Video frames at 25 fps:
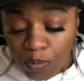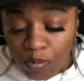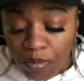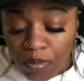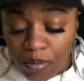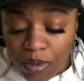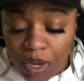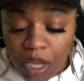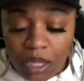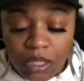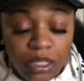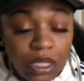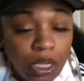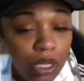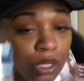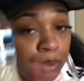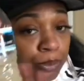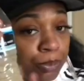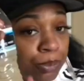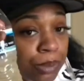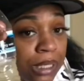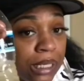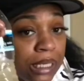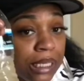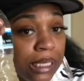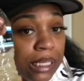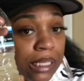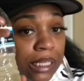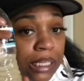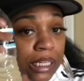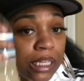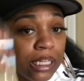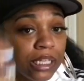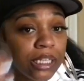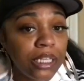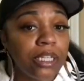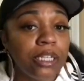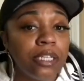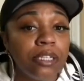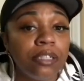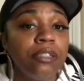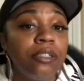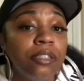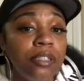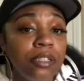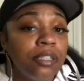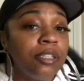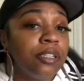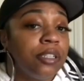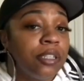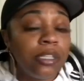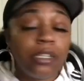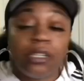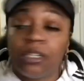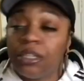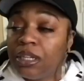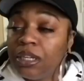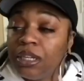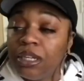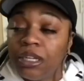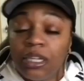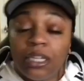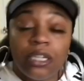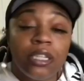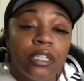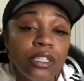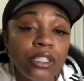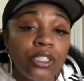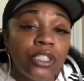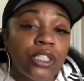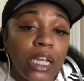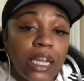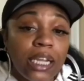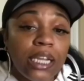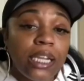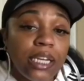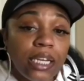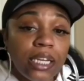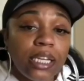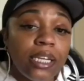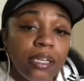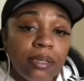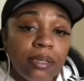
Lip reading: So you put it in there, shake it up.